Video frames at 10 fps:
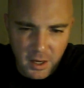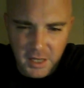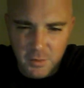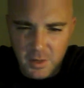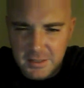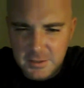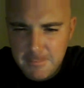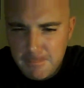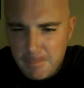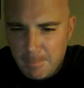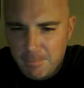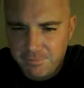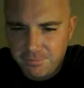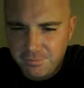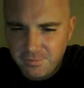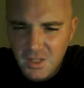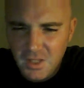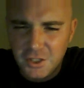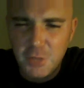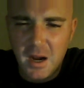Anyways,
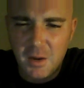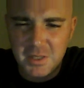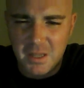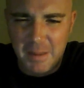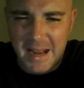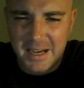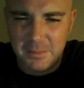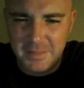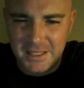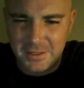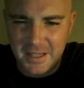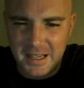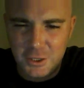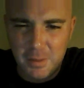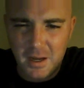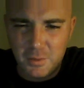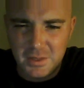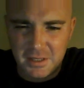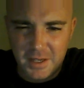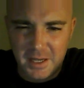Tupac was a backup dancer. Yeah, Tupac
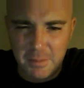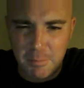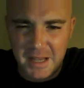was a fucking